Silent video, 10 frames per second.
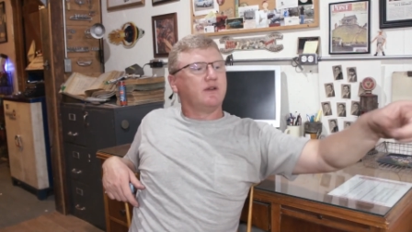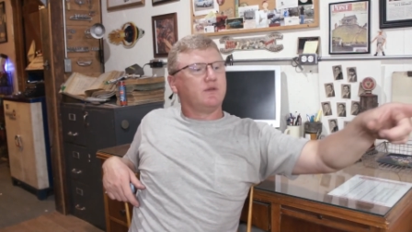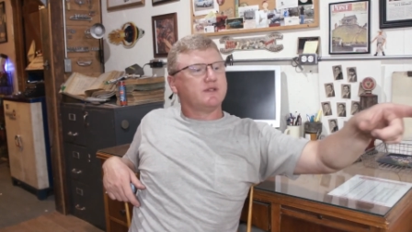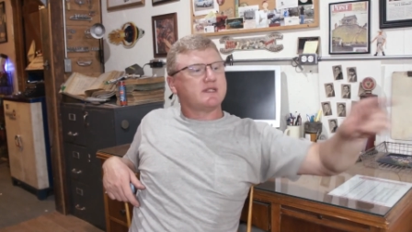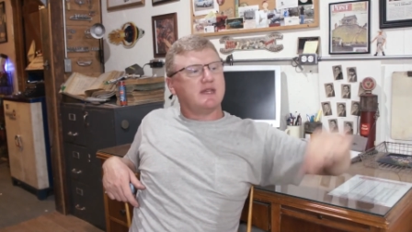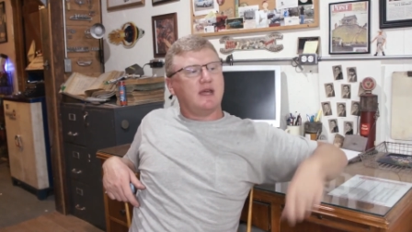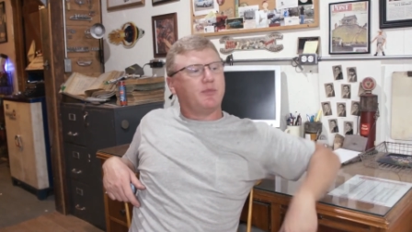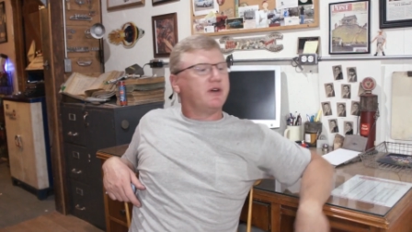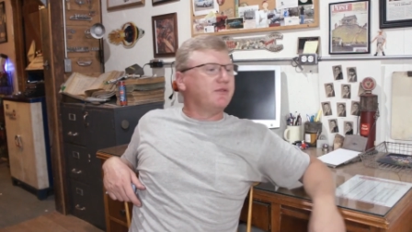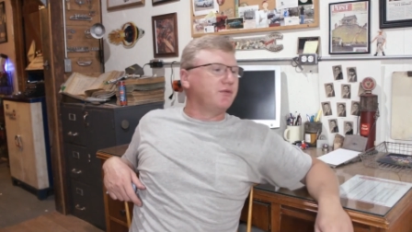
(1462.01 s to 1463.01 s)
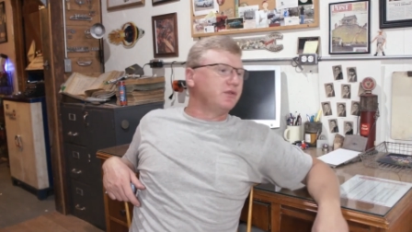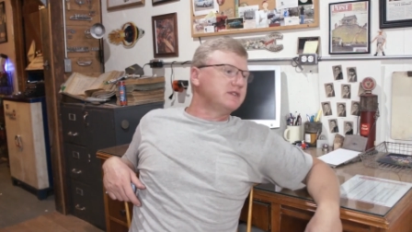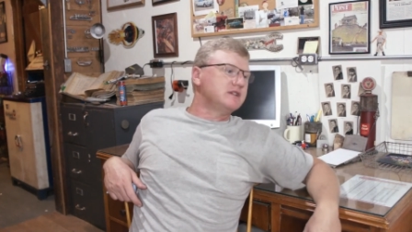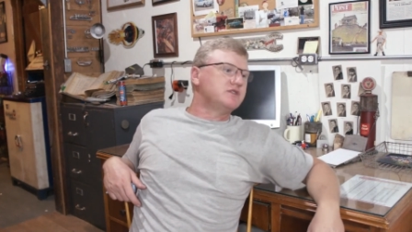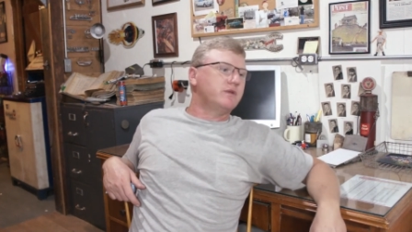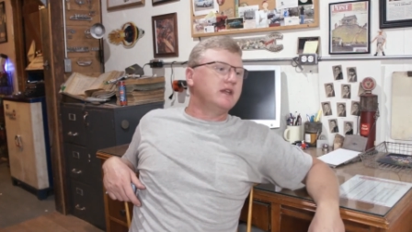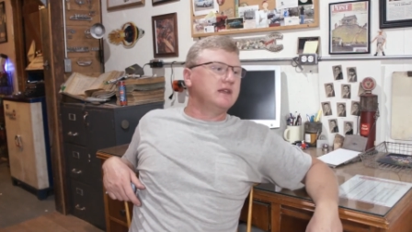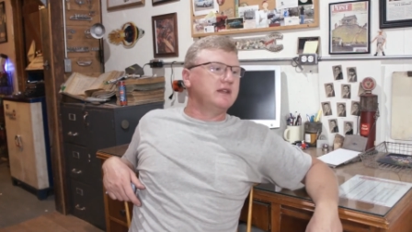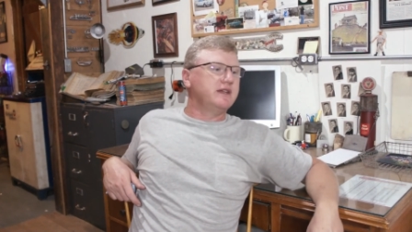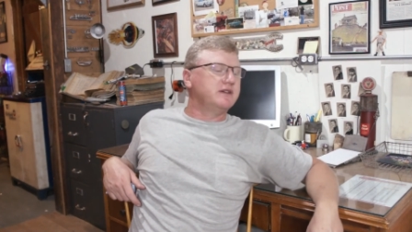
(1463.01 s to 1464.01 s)
an old snap-on voltage
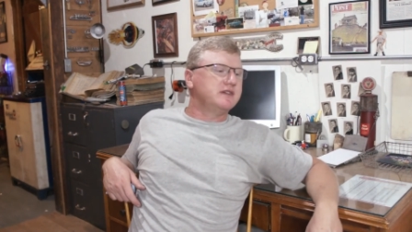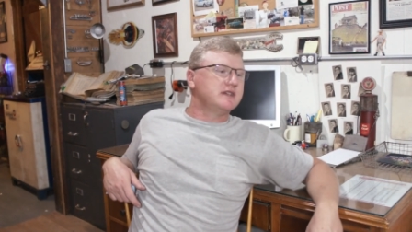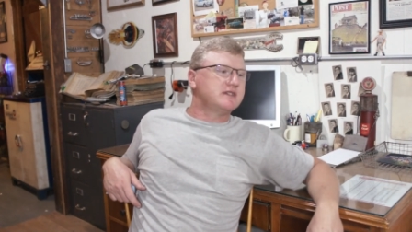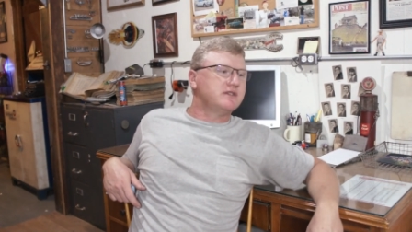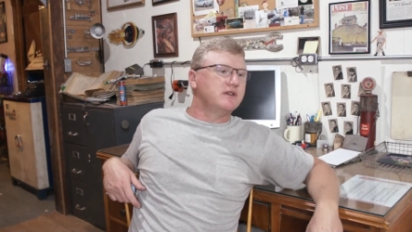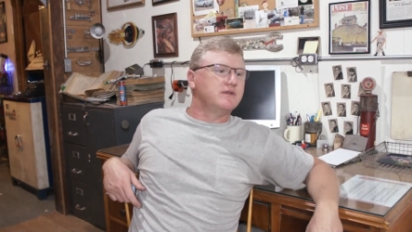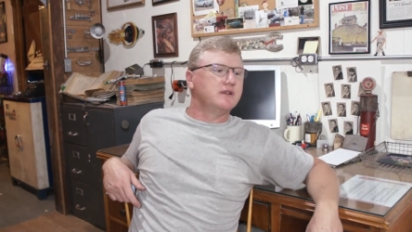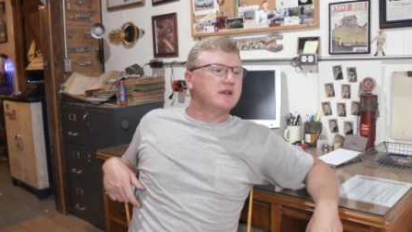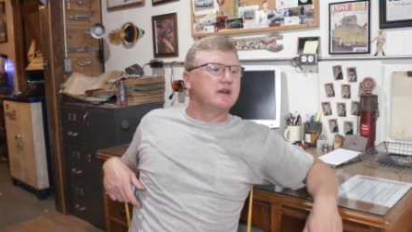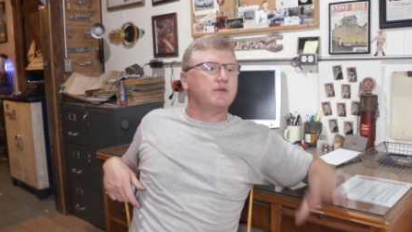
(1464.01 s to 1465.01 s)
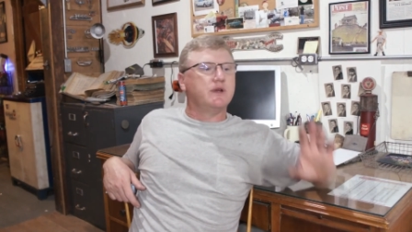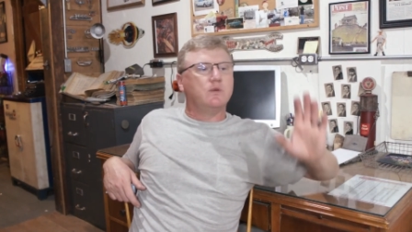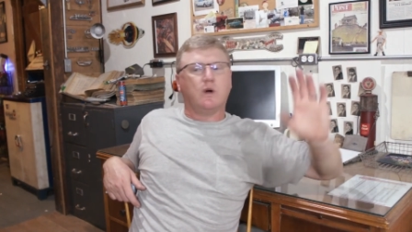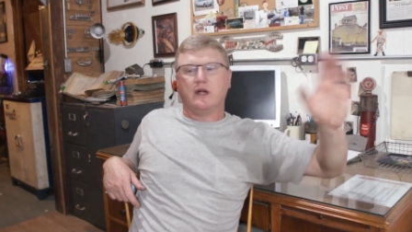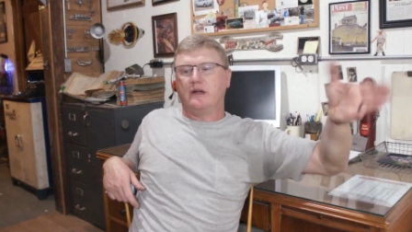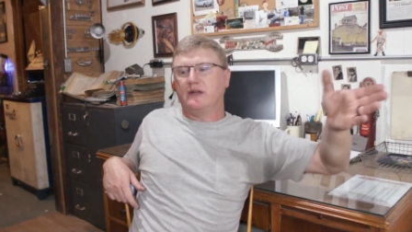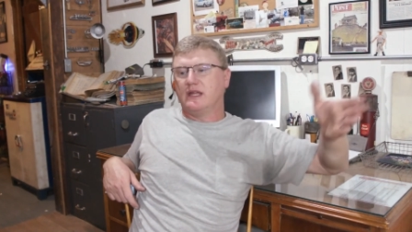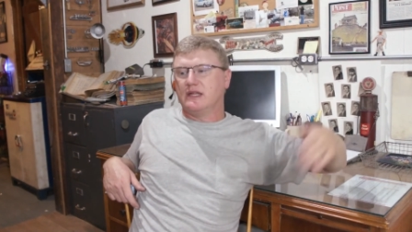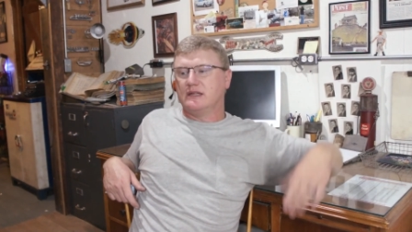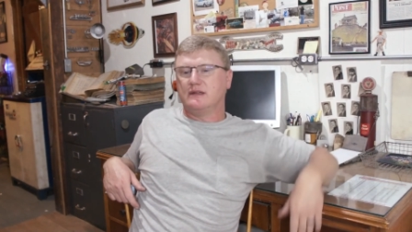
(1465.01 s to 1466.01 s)
regulator tester over there, rewiring
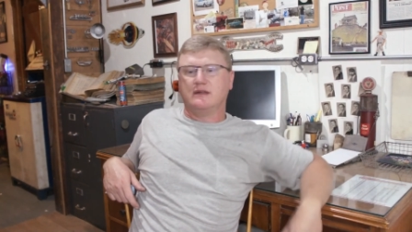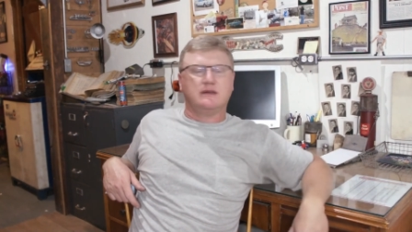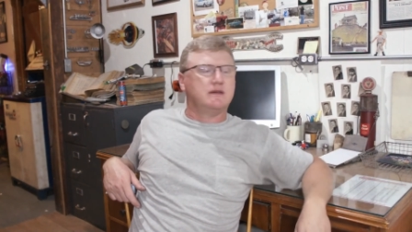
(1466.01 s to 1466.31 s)
it,